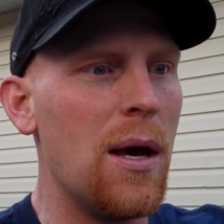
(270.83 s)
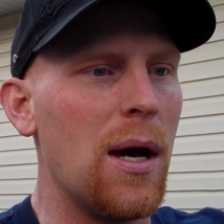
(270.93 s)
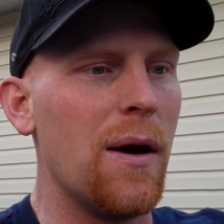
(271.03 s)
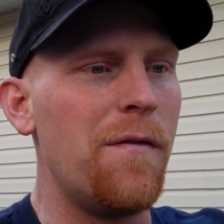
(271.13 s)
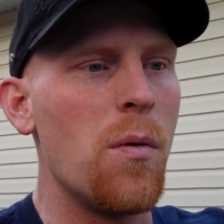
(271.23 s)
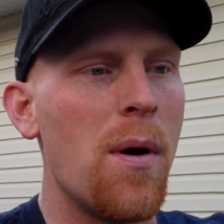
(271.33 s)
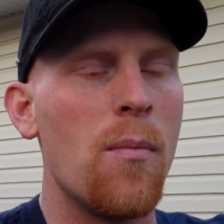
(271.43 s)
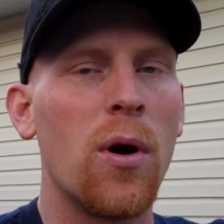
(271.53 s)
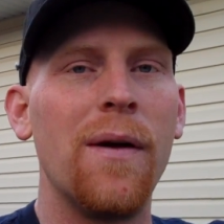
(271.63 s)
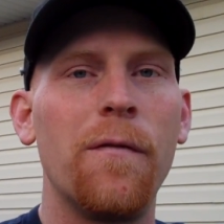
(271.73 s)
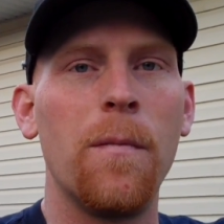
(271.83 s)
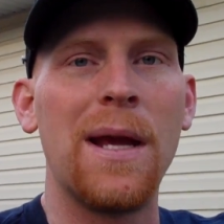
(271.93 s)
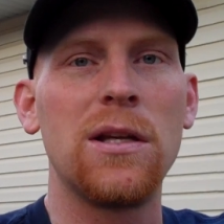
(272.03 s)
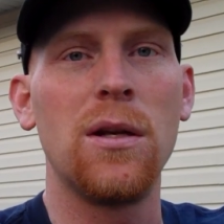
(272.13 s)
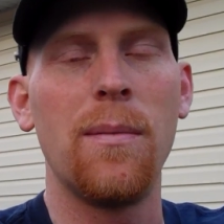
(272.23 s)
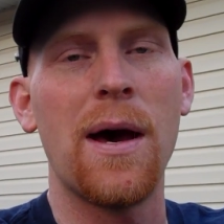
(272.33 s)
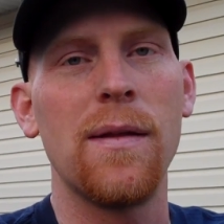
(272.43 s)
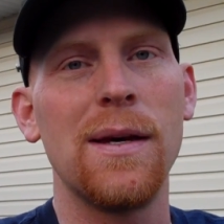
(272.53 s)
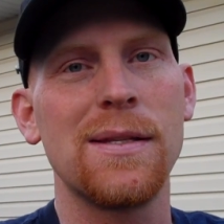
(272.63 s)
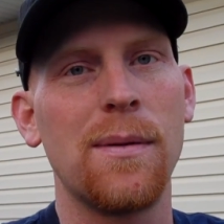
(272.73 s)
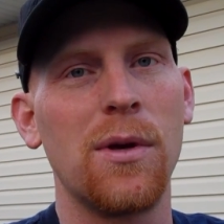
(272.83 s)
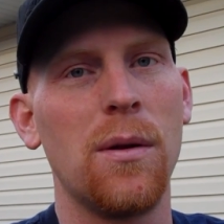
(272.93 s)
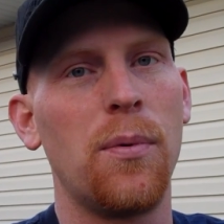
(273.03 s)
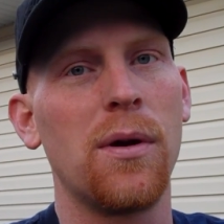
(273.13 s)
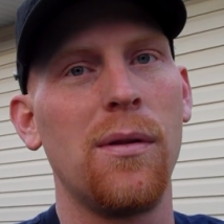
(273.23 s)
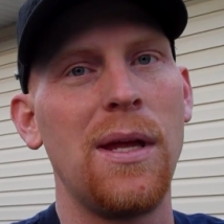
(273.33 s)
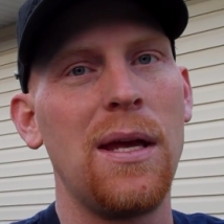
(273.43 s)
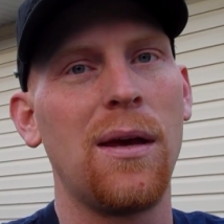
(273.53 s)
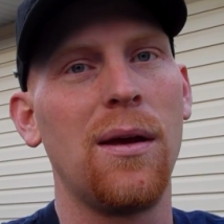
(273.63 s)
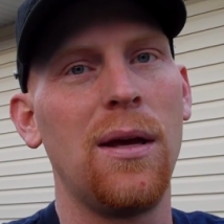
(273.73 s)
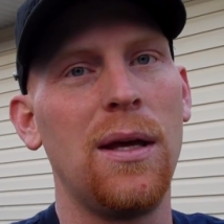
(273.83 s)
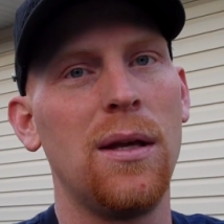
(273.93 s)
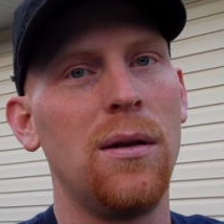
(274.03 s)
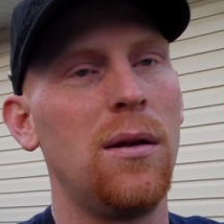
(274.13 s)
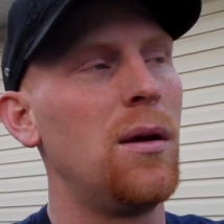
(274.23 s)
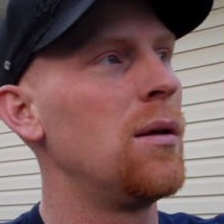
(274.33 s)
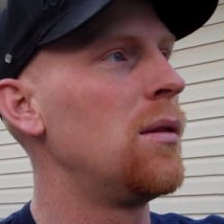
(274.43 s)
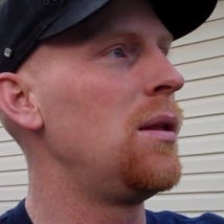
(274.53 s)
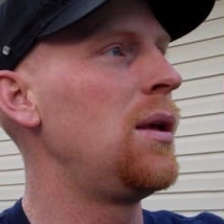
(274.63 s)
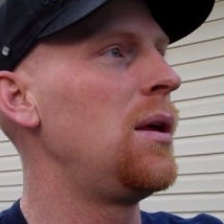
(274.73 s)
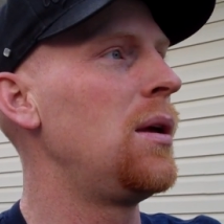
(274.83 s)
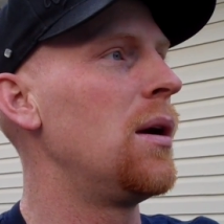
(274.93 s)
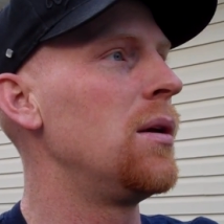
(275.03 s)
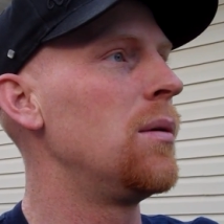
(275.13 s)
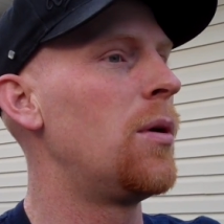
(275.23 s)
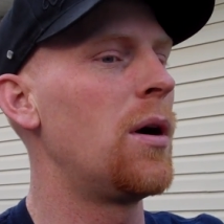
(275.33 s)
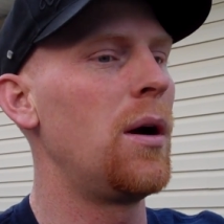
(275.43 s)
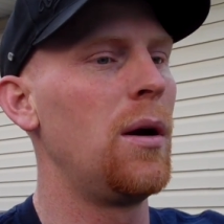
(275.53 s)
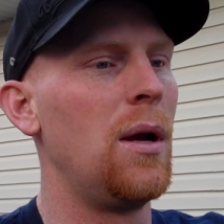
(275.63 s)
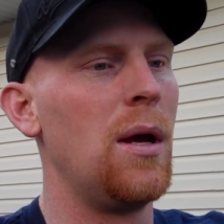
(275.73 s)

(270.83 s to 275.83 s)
If you want more information about this, I'm going to put a link in the underbar,